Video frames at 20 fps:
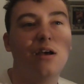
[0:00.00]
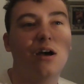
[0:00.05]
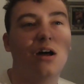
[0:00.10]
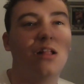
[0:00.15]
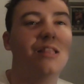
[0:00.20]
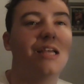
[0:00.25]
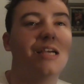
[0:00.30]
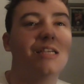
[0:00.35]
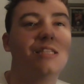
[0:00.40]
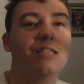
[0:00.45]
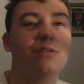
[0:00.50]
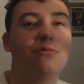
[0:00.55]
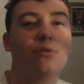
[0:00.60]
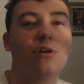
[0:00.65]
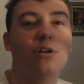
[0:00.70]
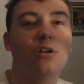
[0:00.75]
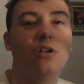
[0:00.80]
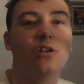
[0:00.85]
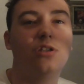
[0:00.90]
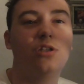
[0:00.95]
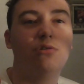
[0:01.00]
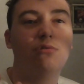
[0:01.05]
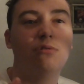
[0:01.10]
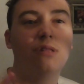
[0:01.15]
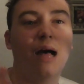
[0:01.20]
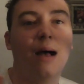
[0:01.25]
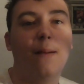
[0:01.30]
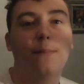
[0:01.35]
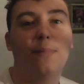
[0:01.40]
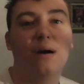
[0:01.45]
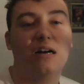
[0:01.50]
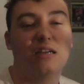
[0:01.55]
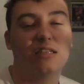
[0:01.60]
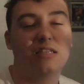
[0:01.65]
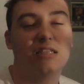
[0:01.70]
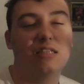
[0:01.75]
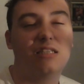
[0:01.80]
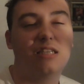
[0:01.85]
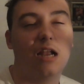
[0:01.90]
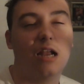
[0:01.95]
unless they were going to do lap
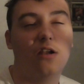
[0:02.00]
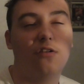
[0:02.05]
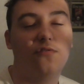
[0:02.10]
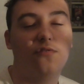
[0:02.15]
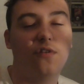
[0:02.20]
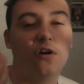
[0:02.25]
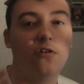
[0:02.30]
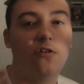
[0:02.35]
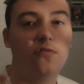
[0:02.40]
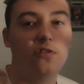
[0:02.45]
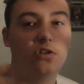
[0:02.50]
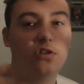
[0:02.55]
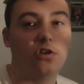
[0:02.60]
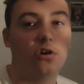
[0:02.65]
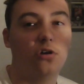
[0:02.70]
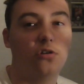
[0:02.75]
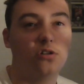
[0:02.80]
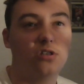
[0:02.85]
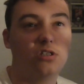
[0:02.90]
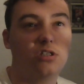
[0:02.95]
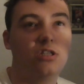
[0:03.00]
bars instead of over the shoulders,